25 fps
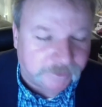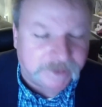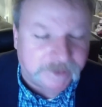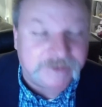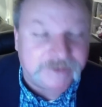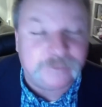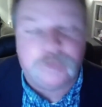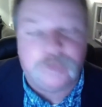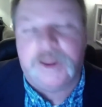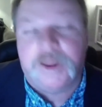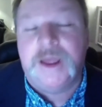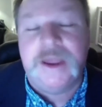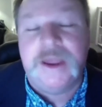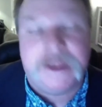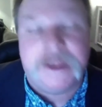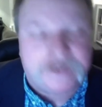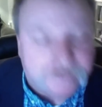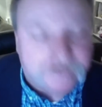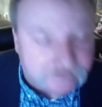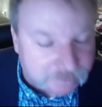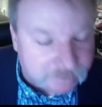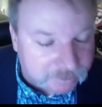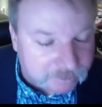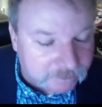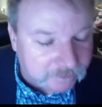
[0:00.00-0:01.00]
He's blind,
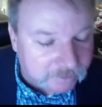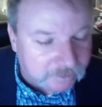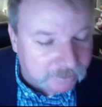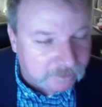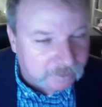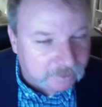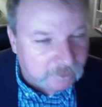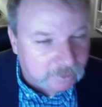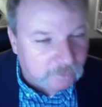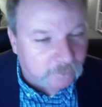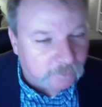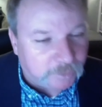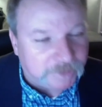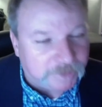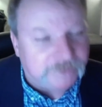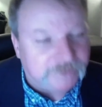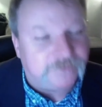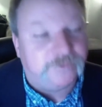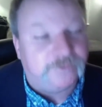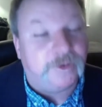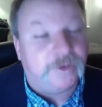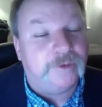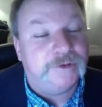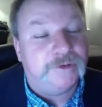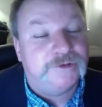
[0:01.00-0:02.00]
but he's
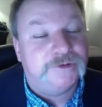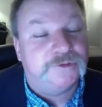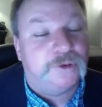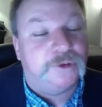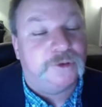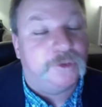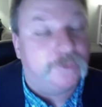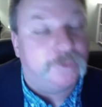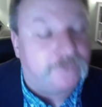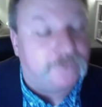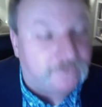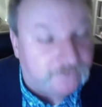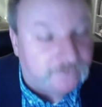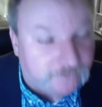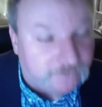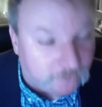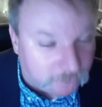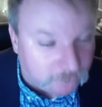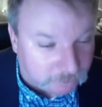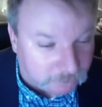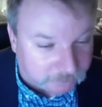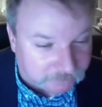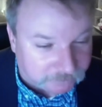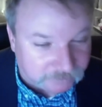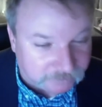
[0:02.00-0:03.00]
very strong with the
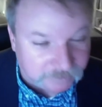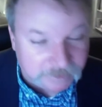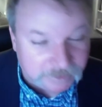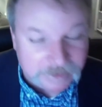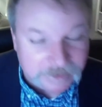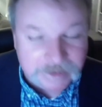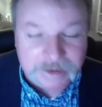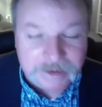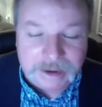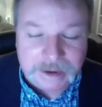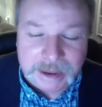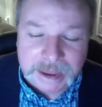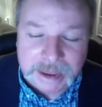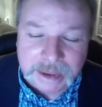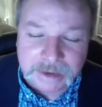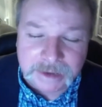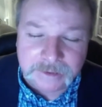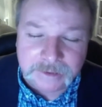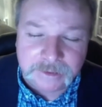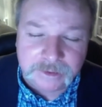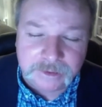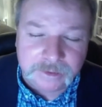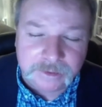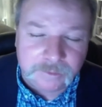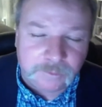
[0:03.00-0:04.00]
Force.
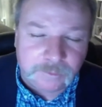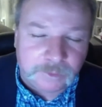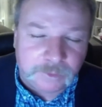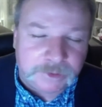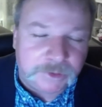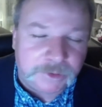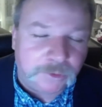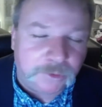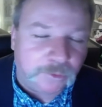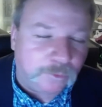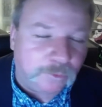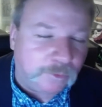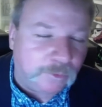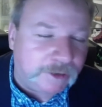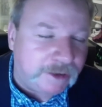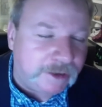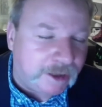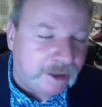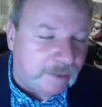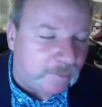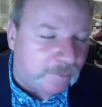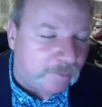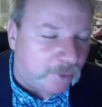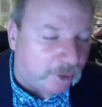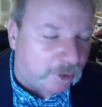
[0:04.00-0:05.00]
And when you're in
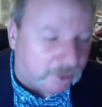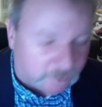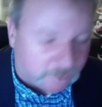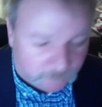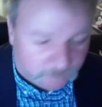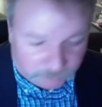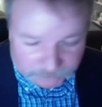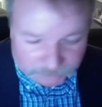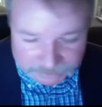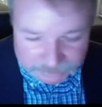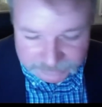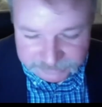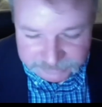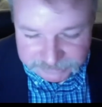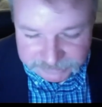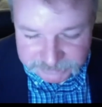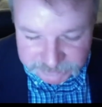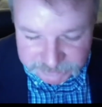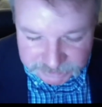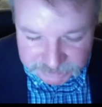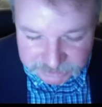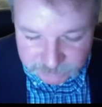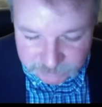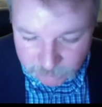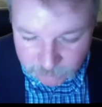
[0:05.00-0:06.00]
that marketplace and
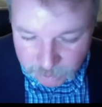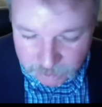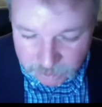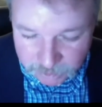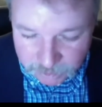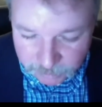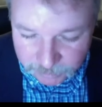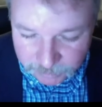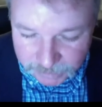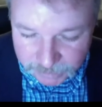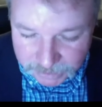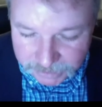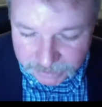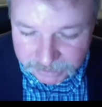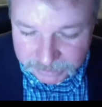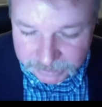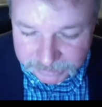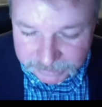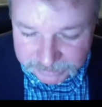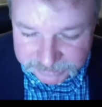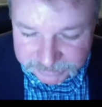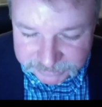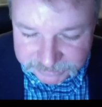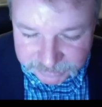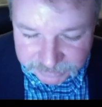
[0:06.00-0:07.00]
he's walking by and he
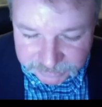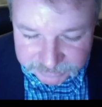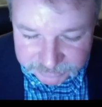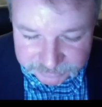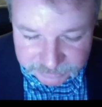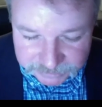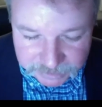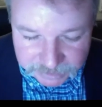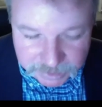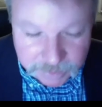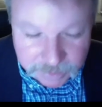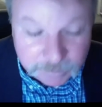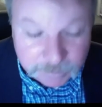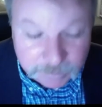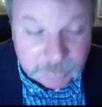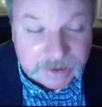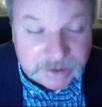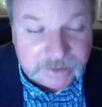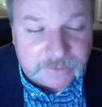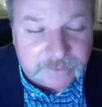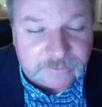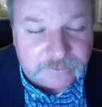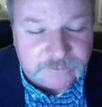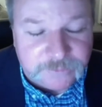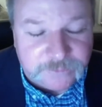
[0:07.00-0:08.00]
says, may
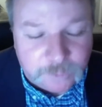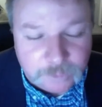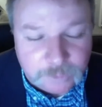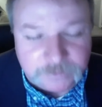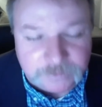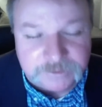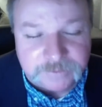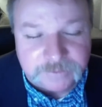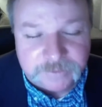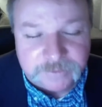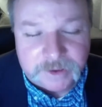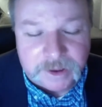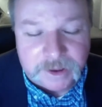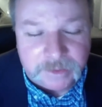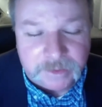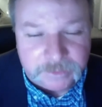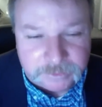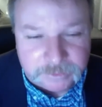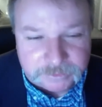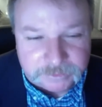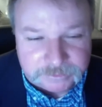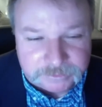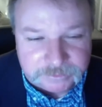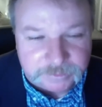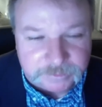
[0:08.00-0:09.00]
the force of
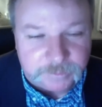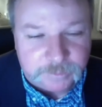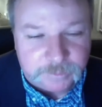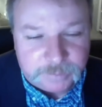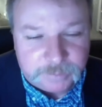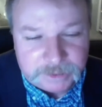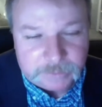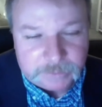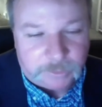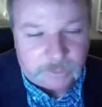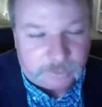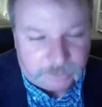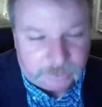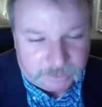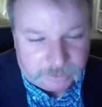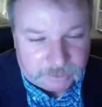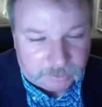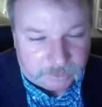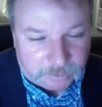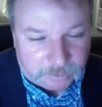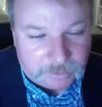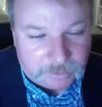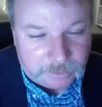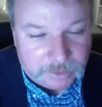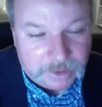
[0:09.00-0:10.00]
others be with you.
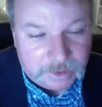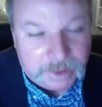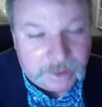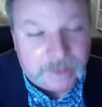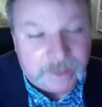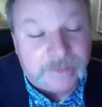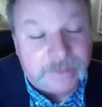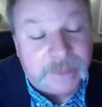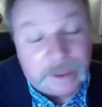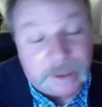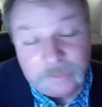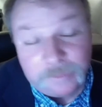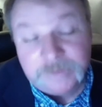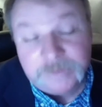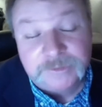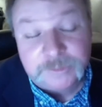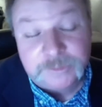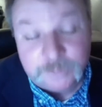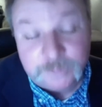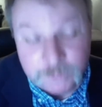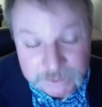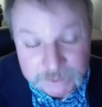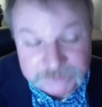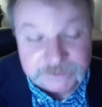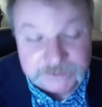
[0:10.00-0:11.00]
That was
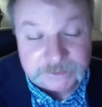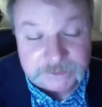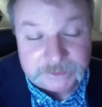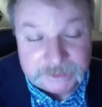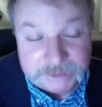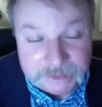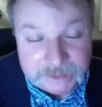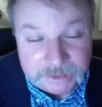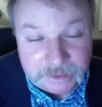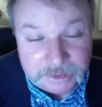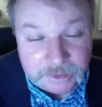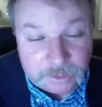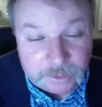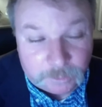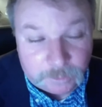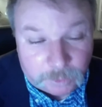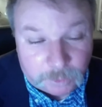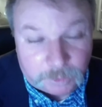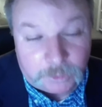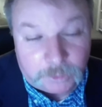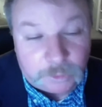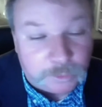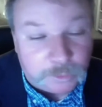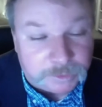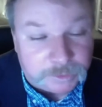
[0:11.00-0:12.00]
originally what
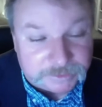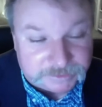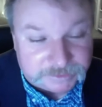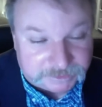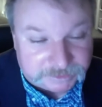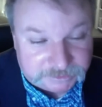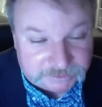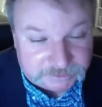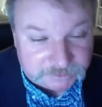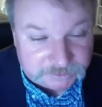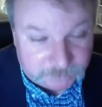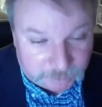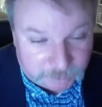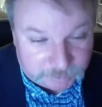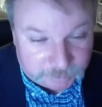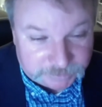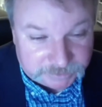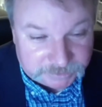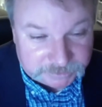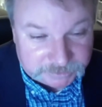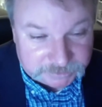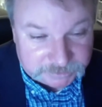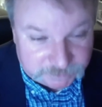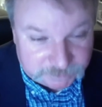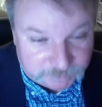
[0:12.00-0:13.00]
Lucas had
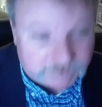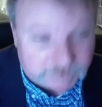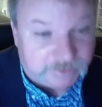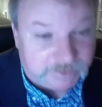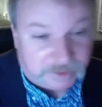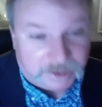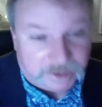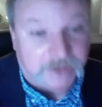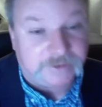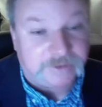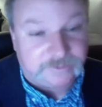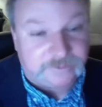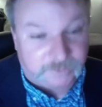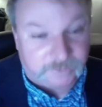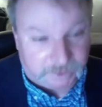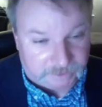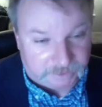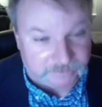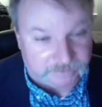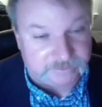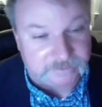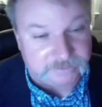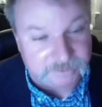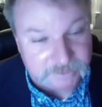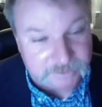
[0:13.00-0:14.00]
scripted to be the
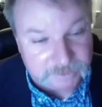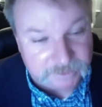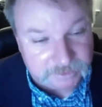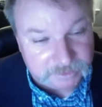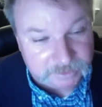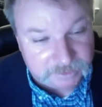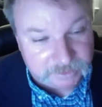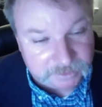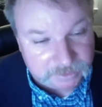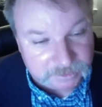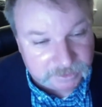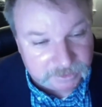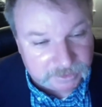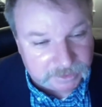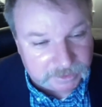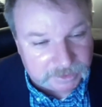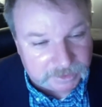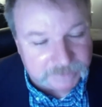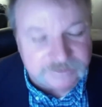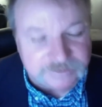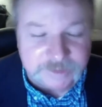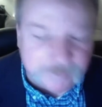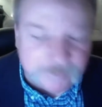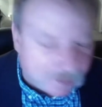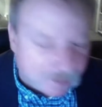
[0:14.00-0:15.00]
catchphrase. And
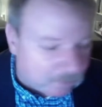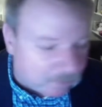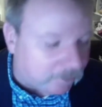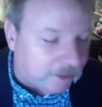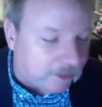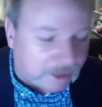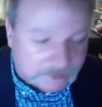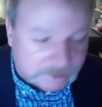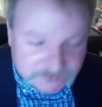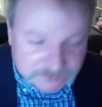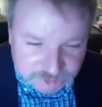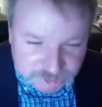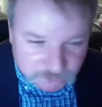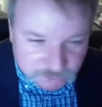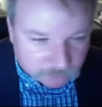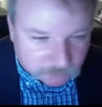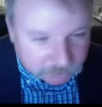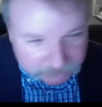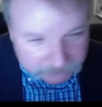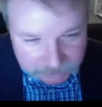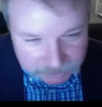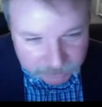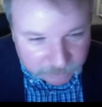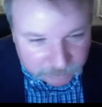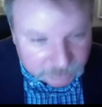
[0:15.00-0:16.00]
somehow it got shortened
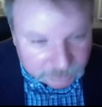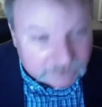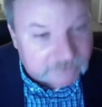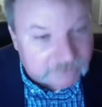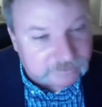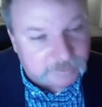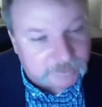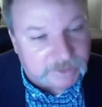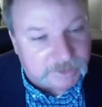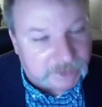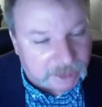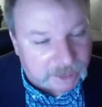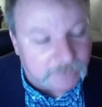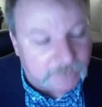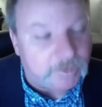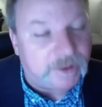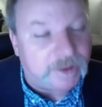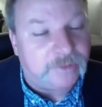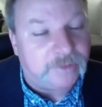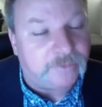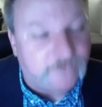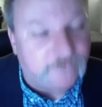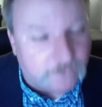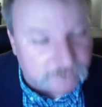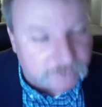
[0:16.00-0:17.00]
and things and became, may the
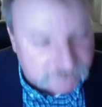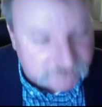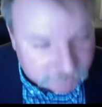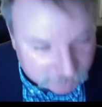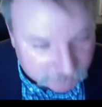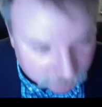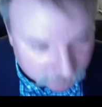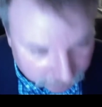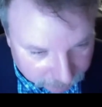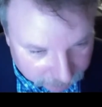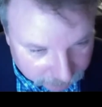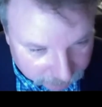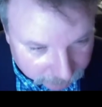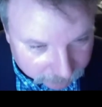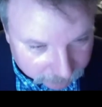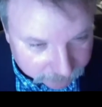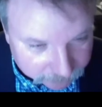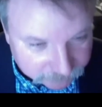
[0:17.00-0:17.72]
Force be with you.